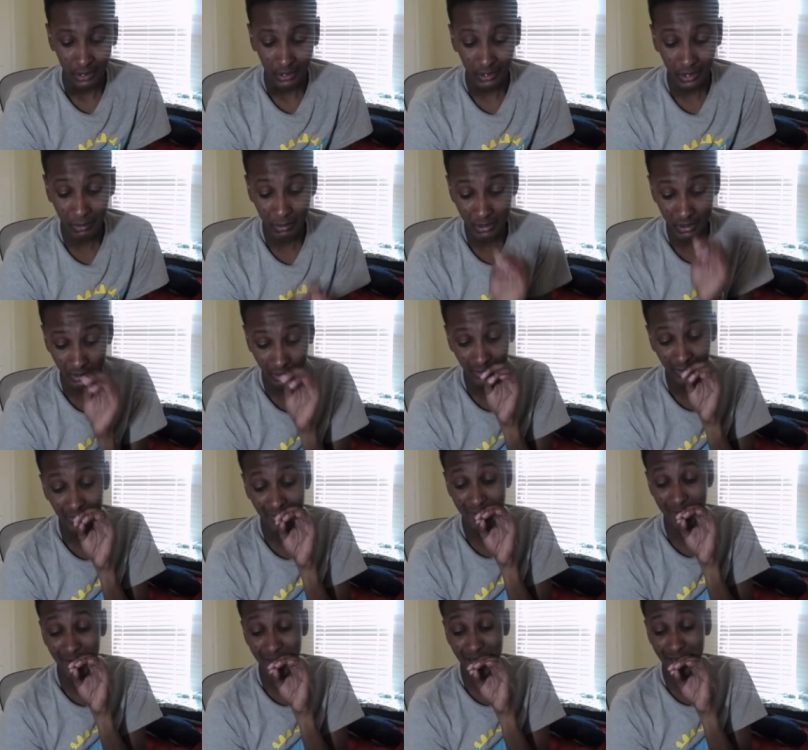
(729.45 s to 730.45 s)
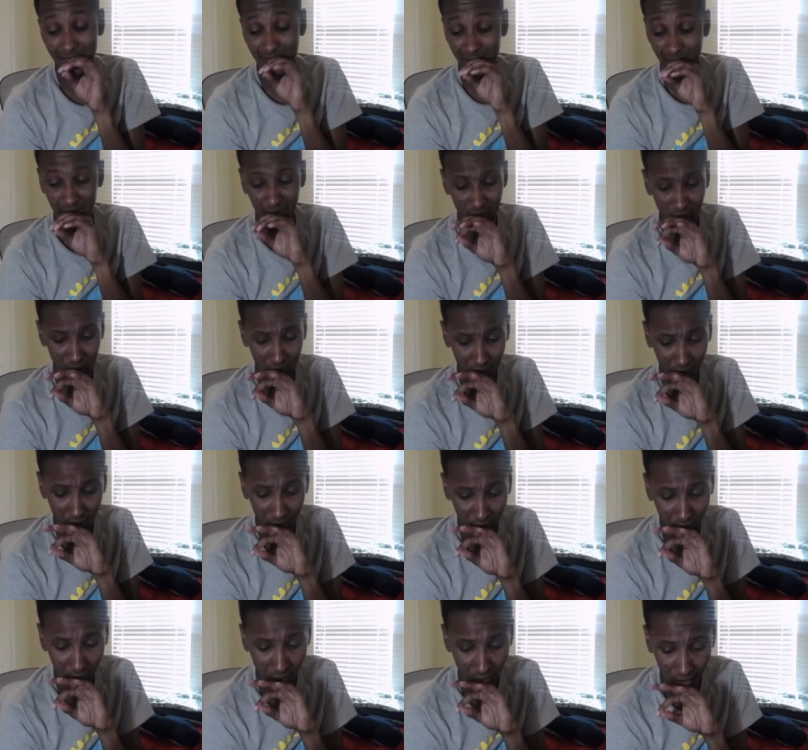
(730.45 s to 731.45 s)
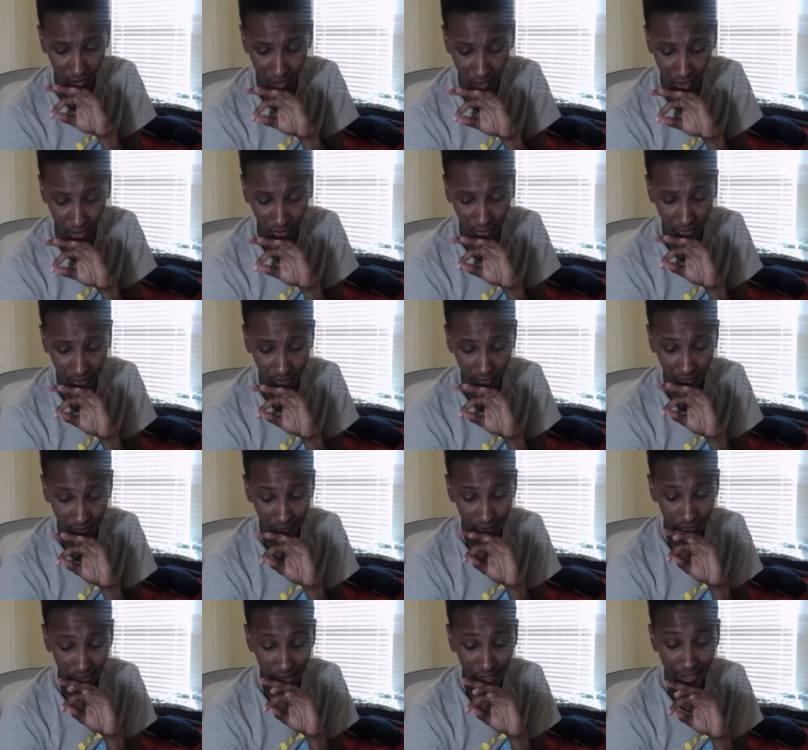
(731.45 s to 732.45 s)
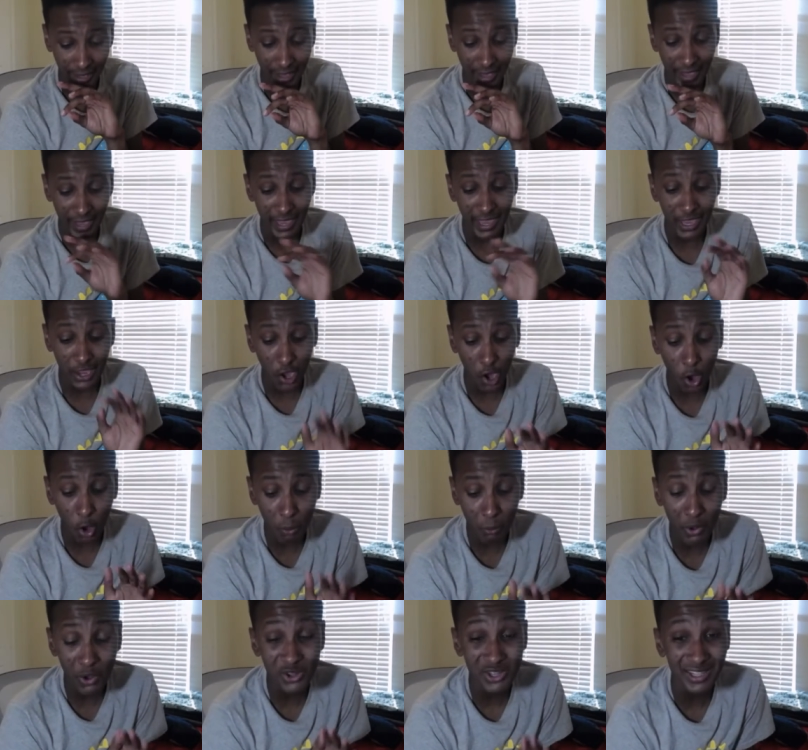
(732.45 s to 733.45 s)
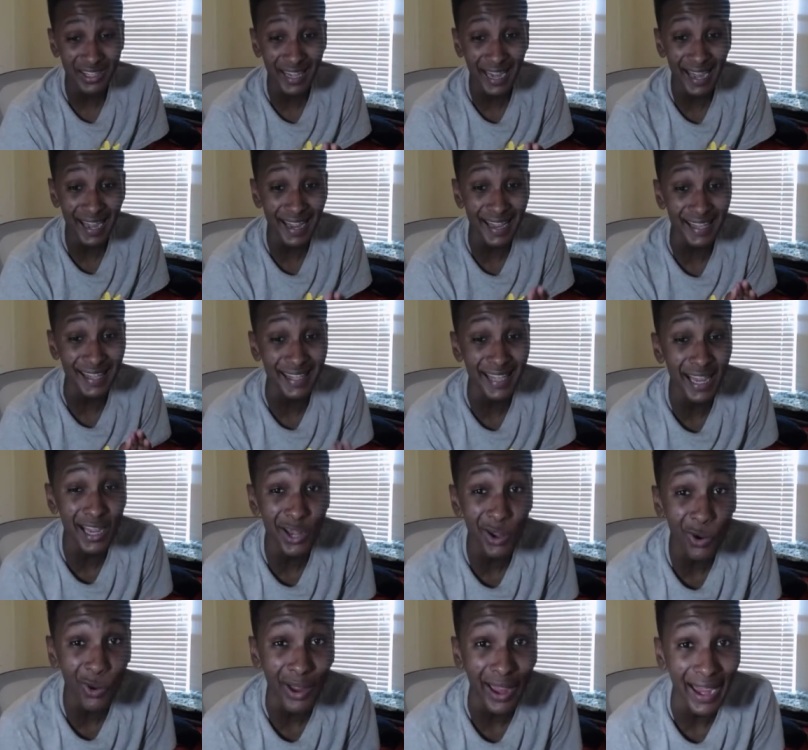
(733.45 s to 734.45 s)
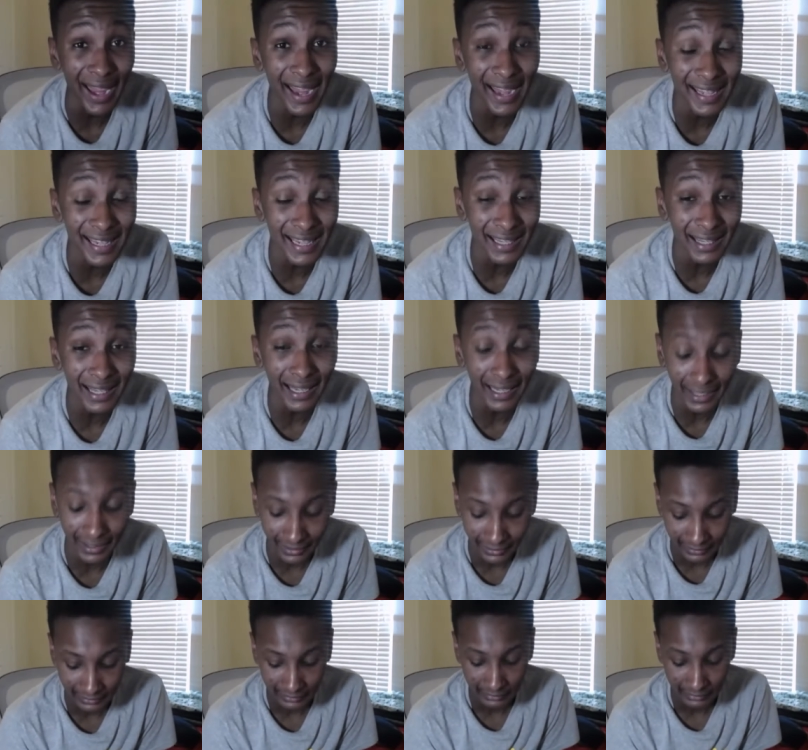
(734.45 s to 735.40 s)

Let me. Okay, look, look, look, look, look. He almost did it single-handedly.